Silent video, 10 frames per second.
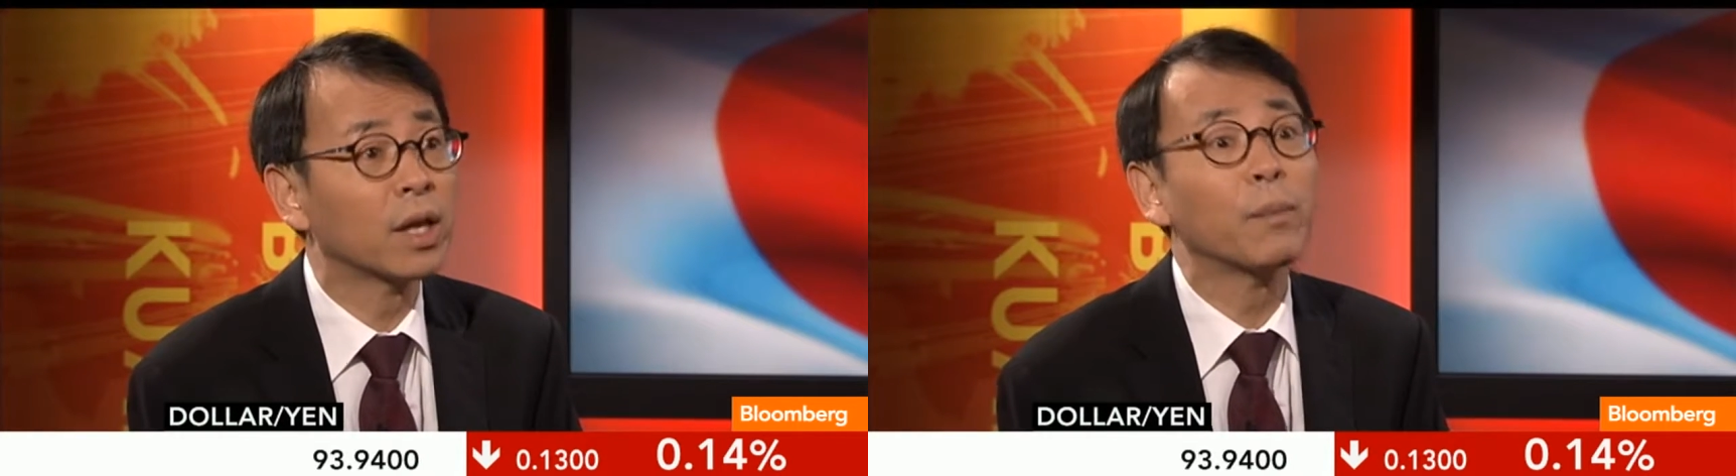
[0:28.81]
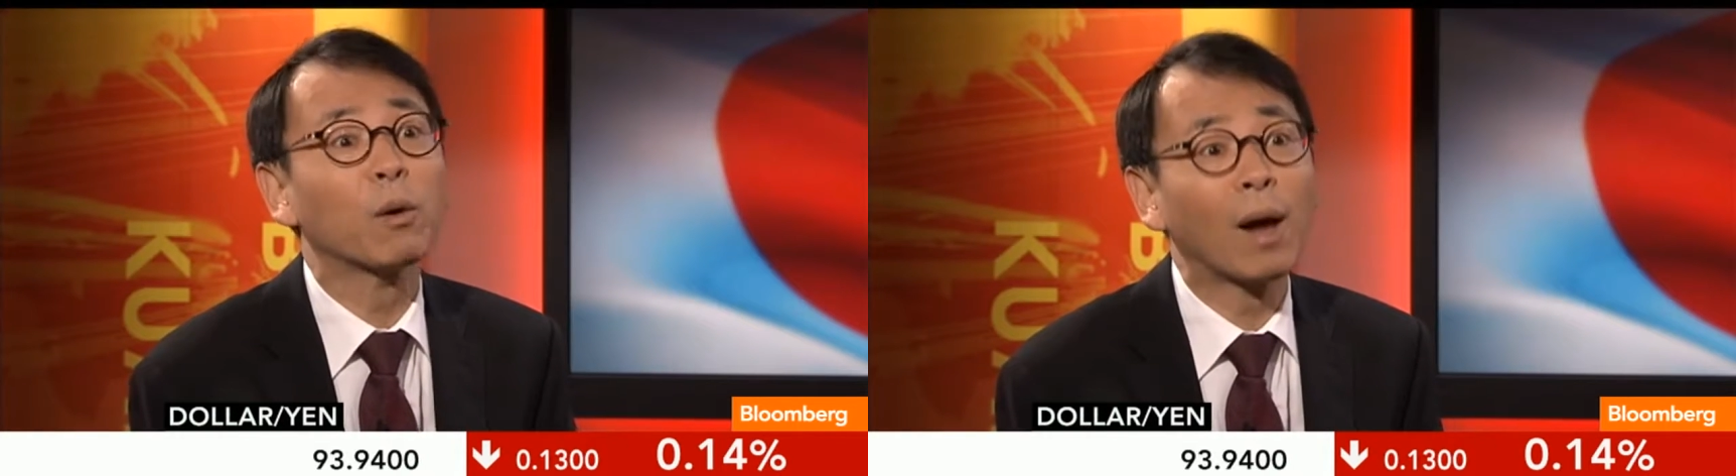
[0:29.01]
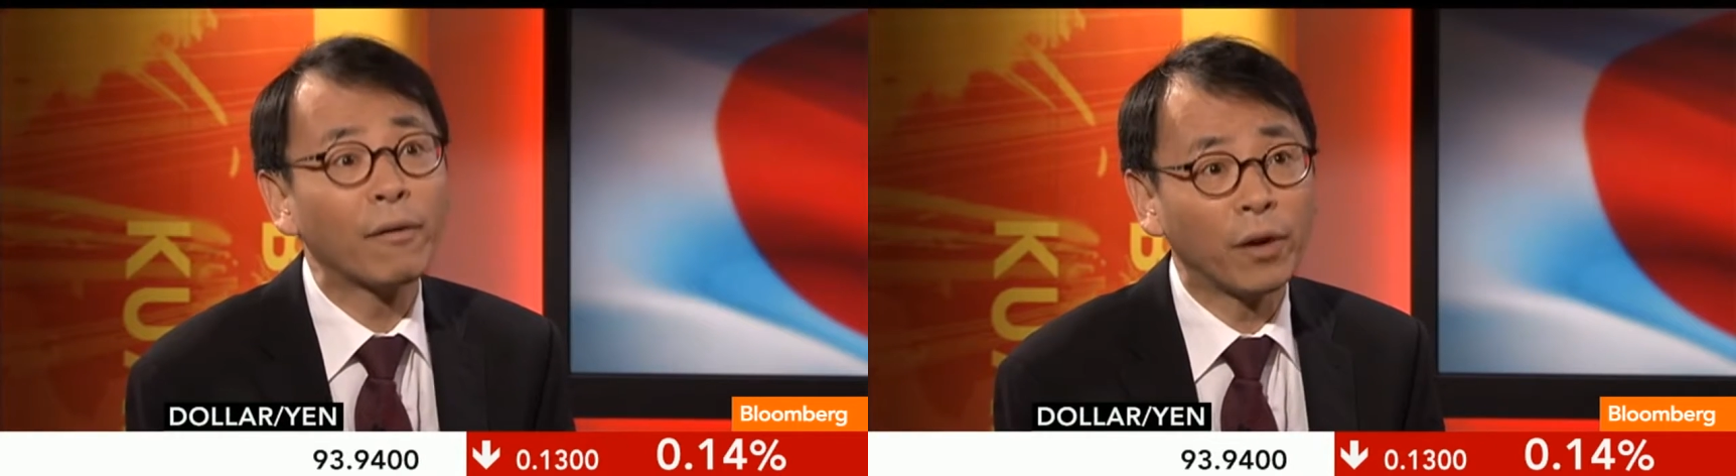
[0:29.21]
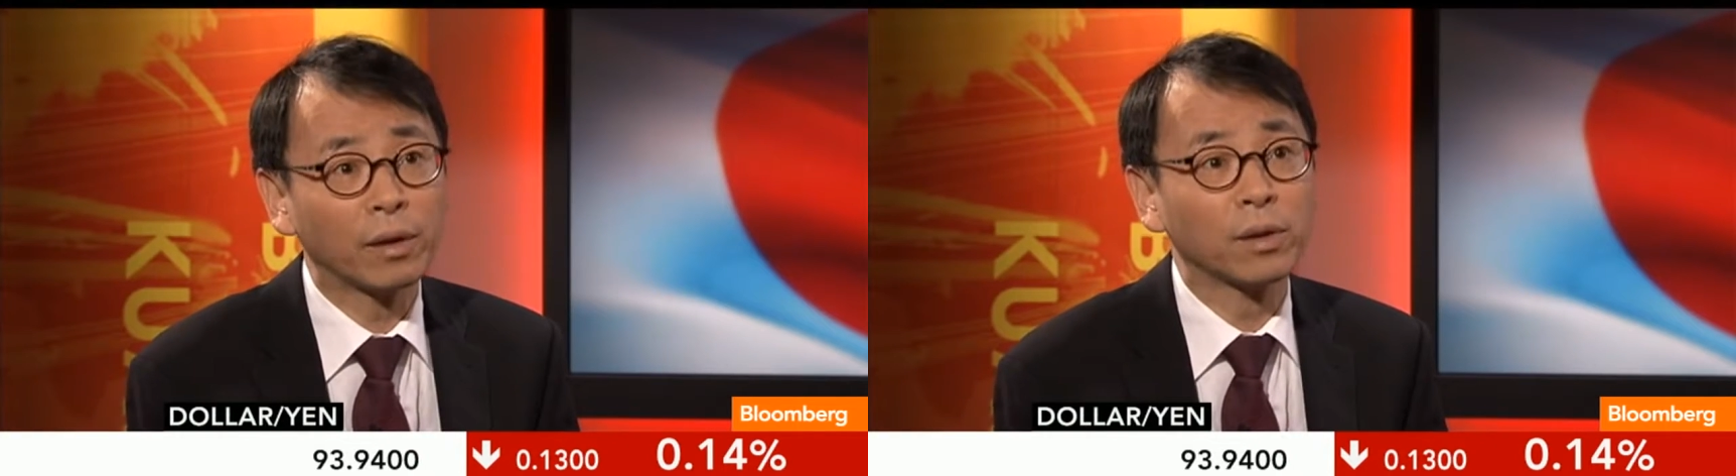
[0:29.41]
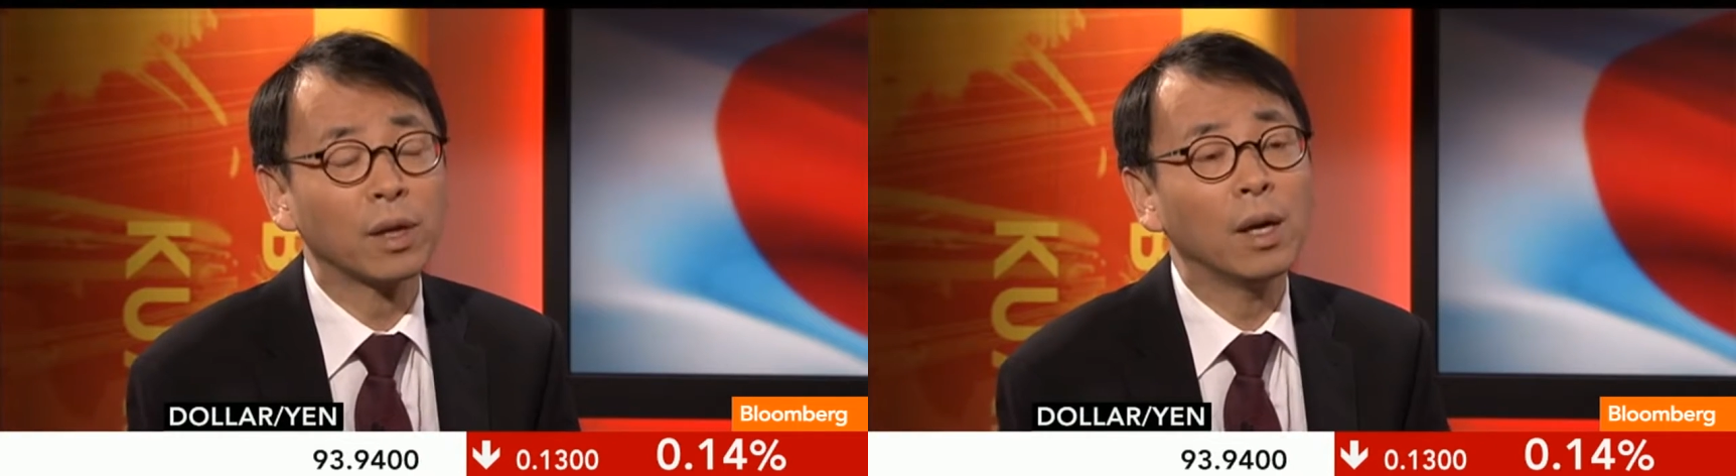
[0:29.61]

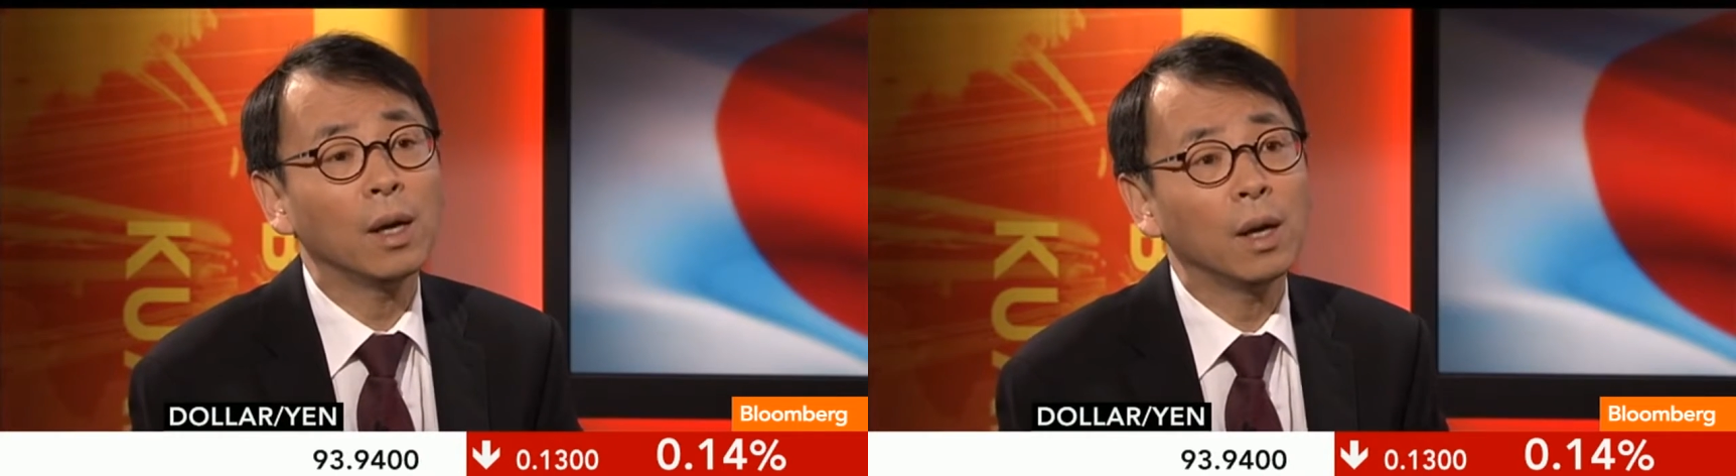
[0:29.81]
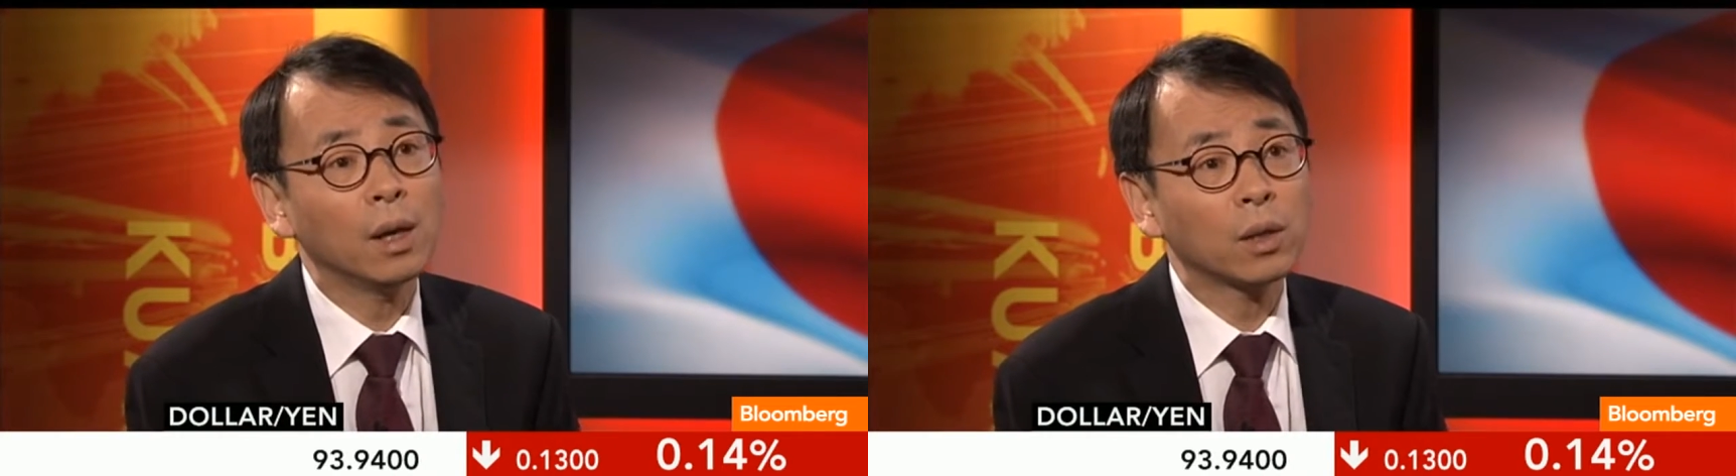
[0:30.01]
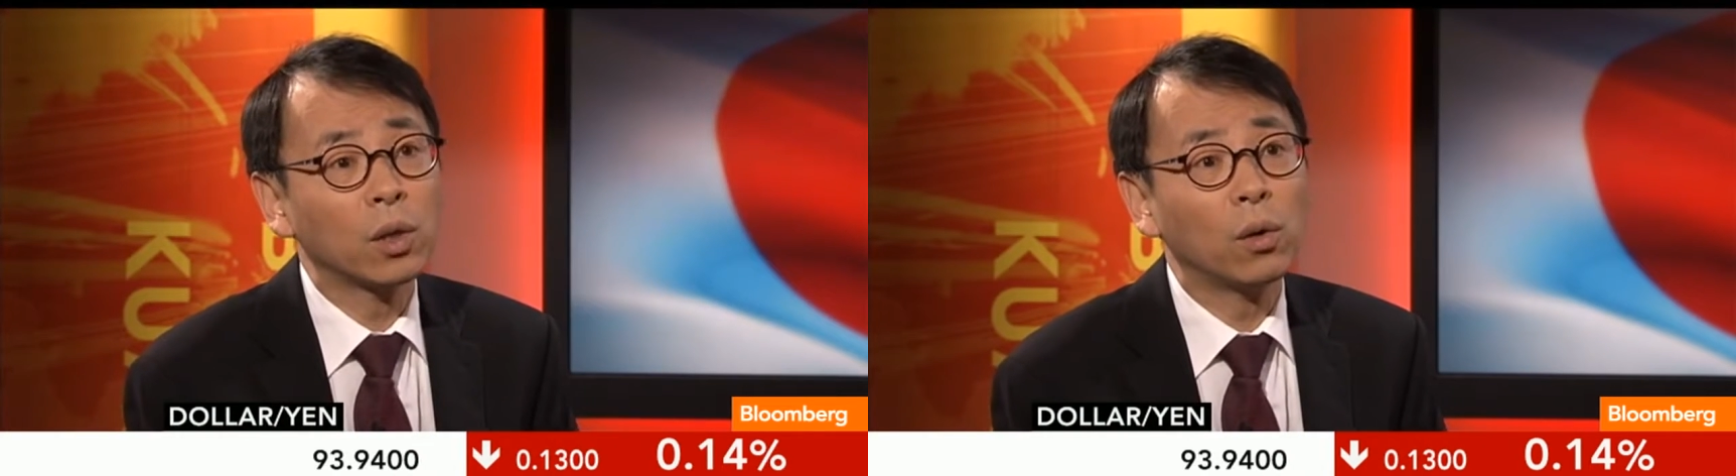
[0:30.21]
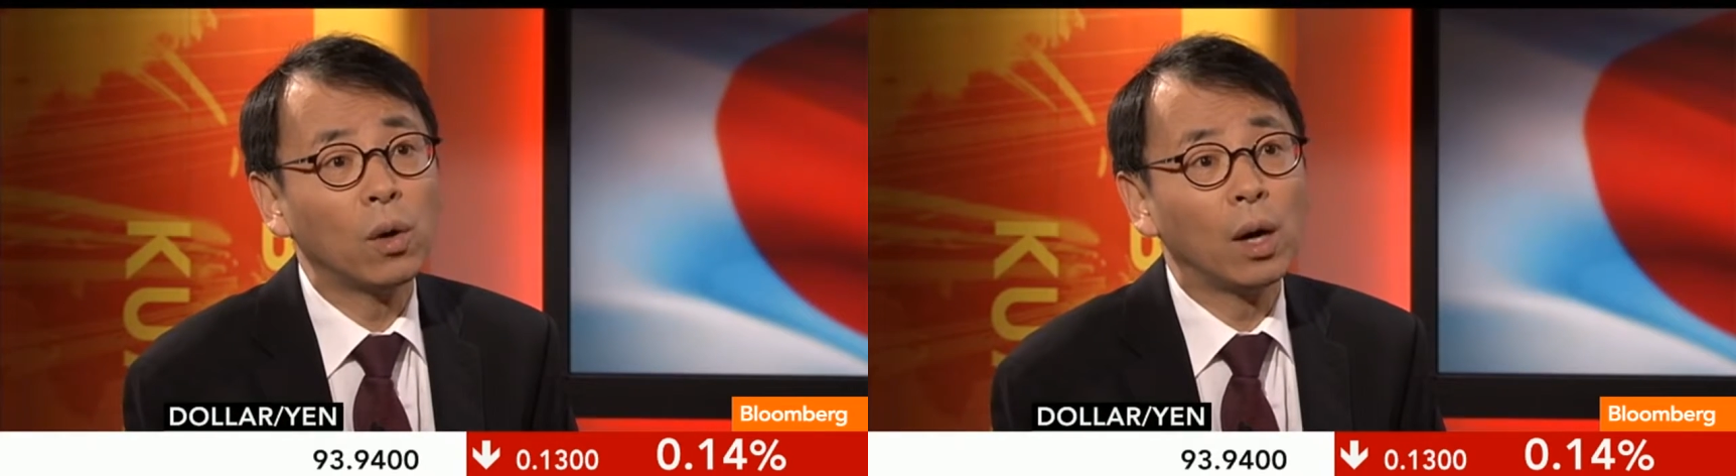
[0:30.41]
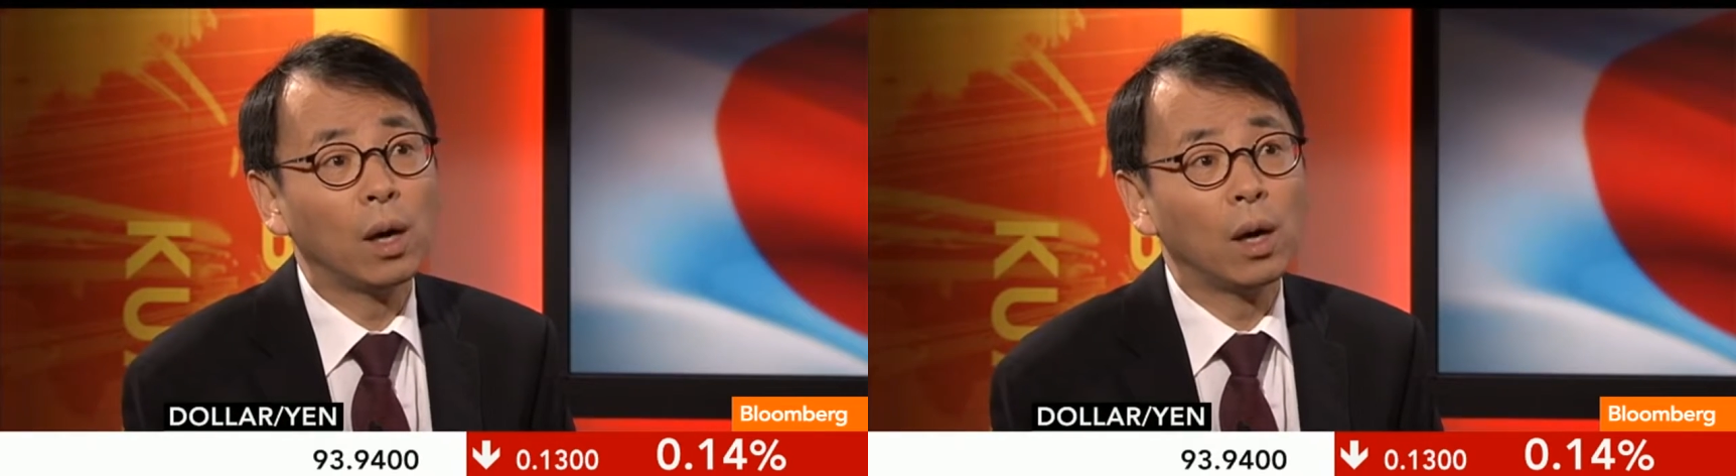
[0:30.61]
demographics. So